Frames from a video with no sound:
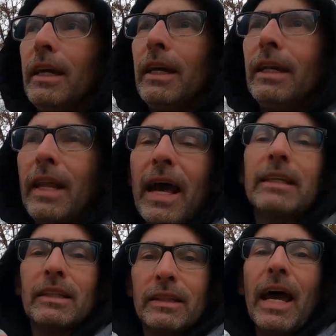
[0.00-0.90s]
And
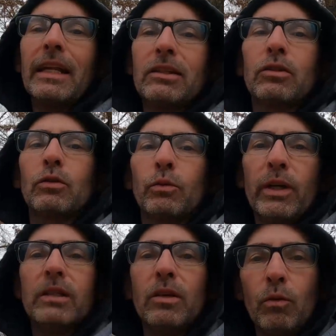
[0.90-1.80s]
that's the
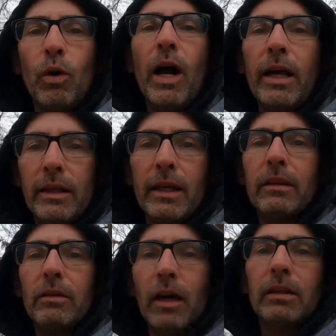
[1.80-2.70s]
reason why they
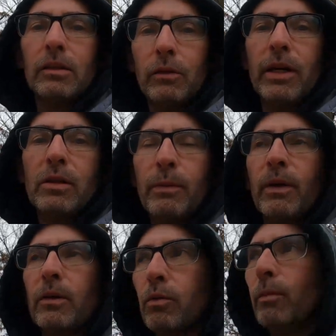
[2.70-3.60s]
thought the Great
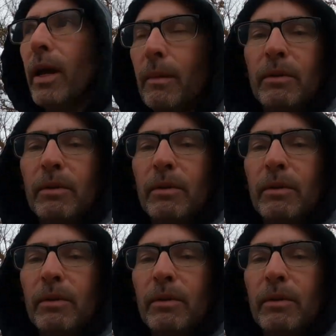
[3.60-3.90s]
Spirits were mad,